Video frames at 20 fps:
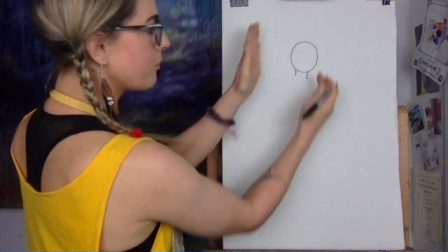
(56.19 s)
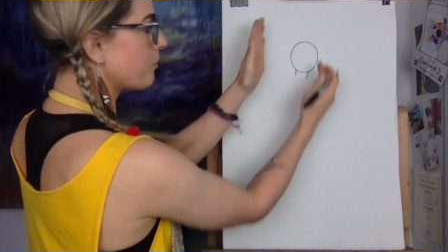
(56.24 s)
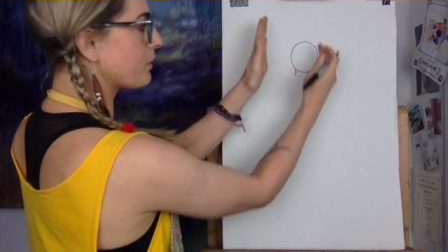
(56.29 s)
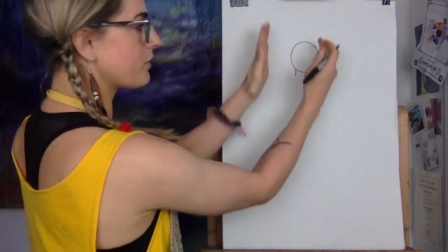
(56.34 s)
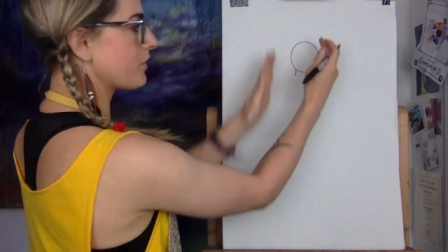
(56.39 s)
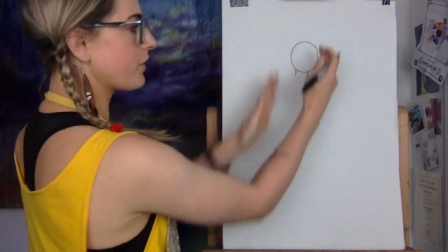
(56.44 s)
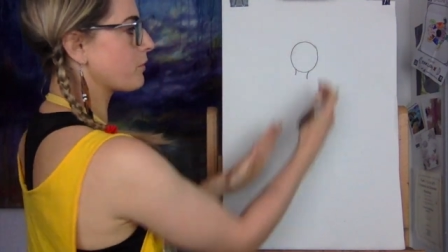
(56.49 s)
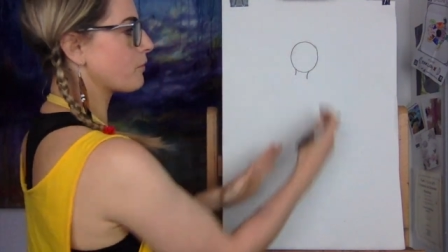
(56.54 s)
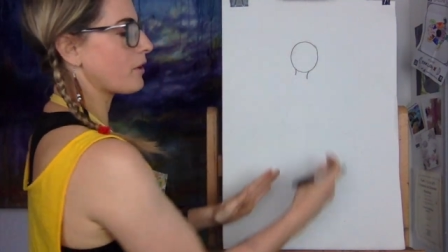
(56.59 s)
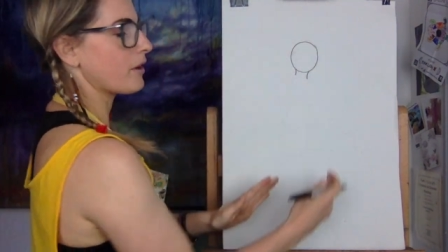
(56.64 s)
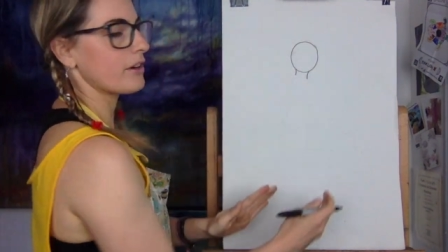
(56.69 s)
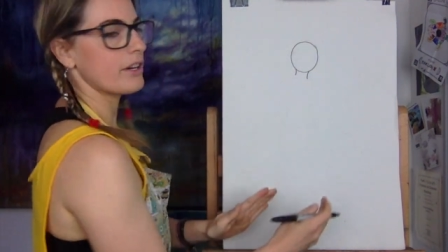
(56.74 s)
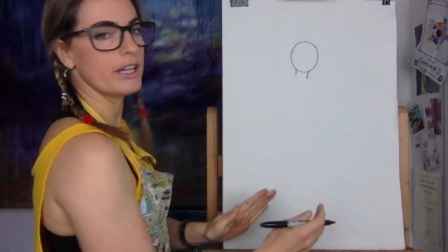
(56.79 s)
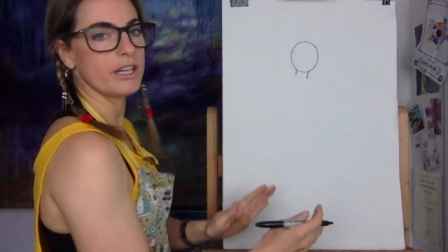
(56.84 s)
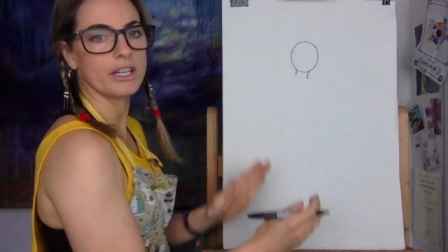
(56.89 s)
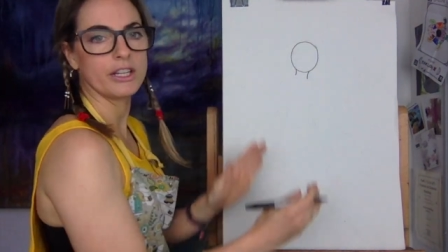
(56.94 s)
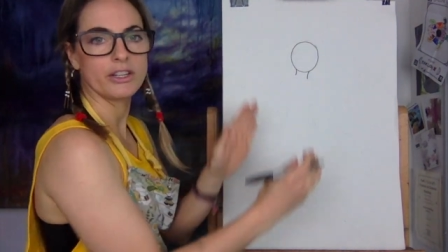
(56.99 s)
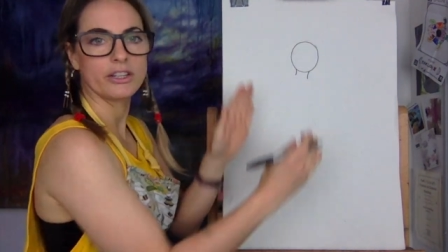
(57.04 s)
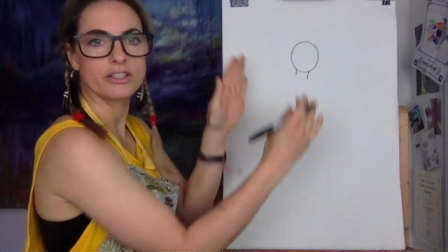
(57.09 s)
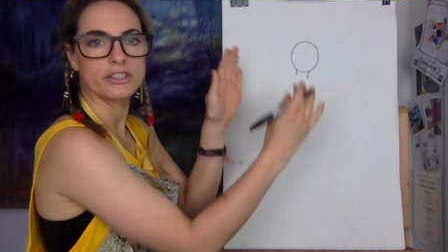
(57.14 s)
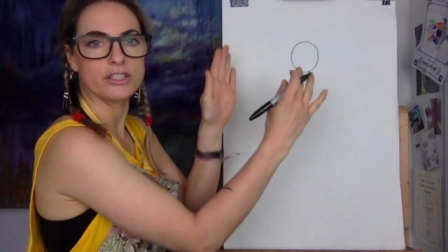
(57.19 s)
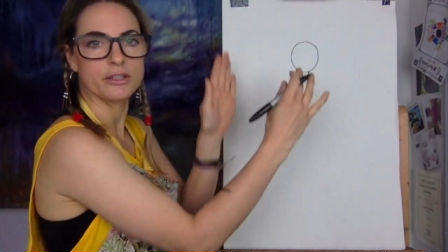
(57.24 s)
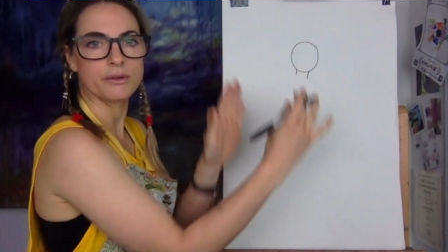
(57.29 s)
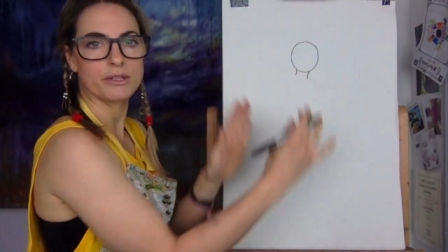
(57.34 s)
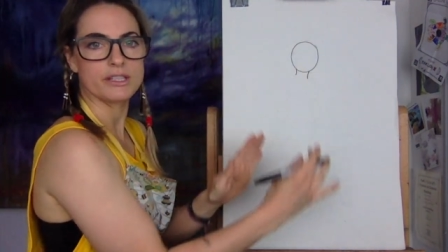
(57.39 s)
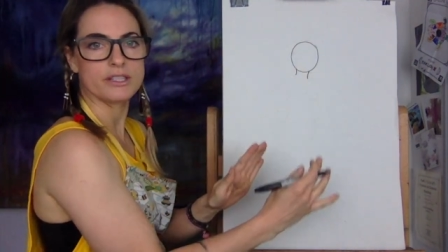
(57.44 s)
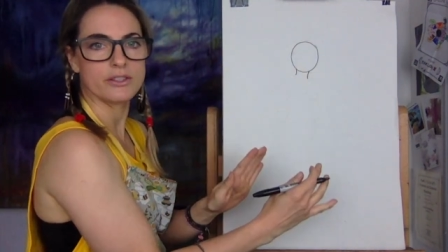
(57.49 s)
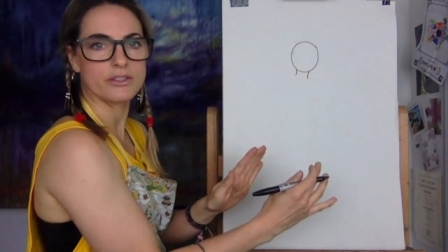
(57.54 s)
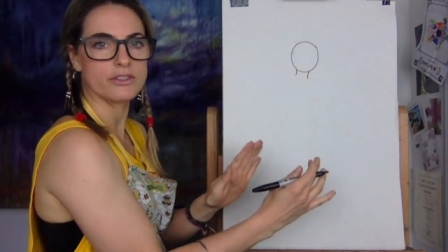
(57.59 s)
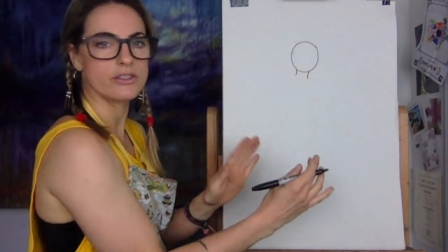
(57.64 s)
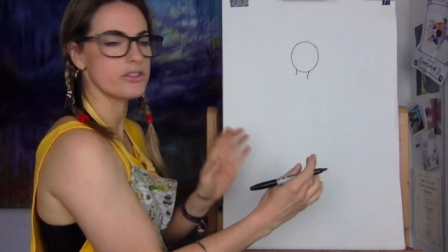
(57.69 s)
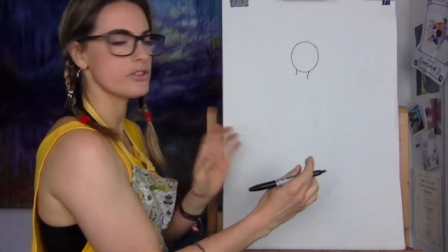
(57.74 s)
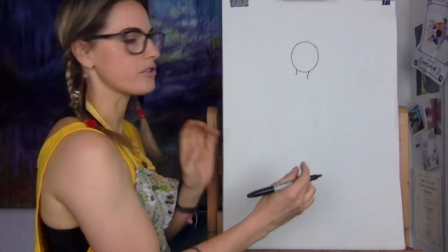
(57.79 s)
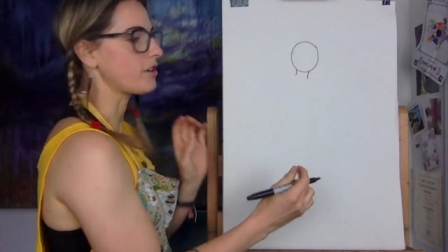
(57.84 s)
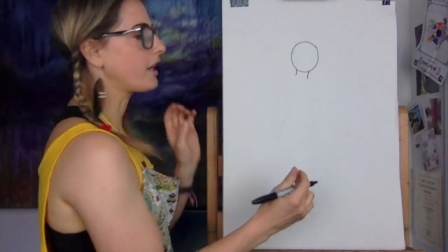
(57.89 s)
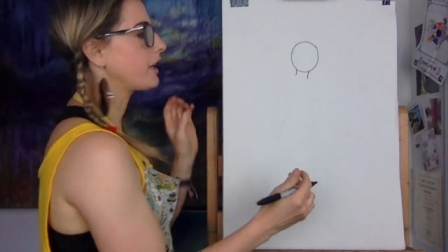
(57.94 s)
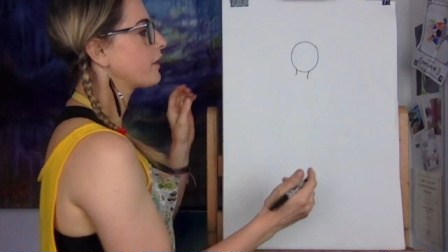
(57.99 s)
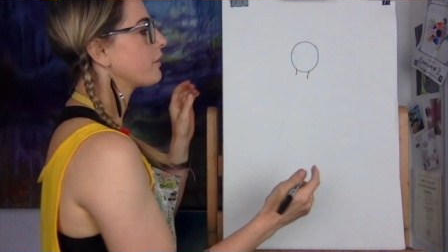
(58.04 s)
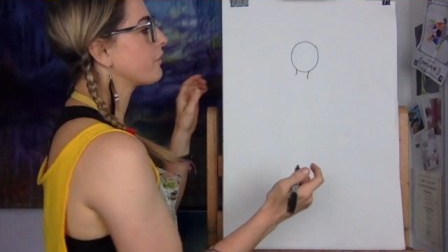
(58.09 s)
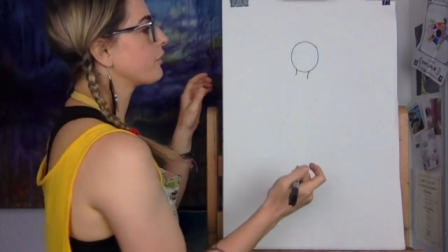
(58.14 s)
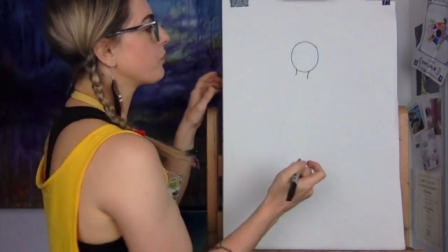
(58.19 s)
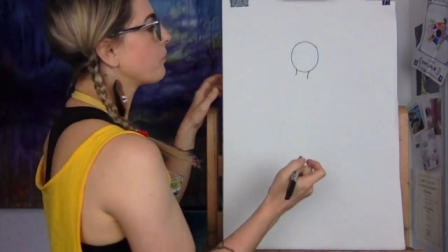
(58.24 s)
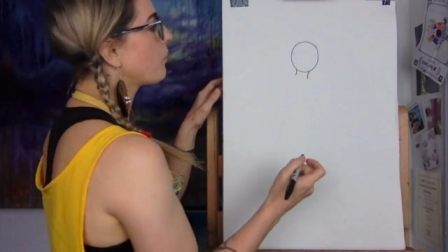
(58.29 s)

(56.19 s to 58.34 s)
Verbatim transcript: but don't worry, you can do it so it's straight if you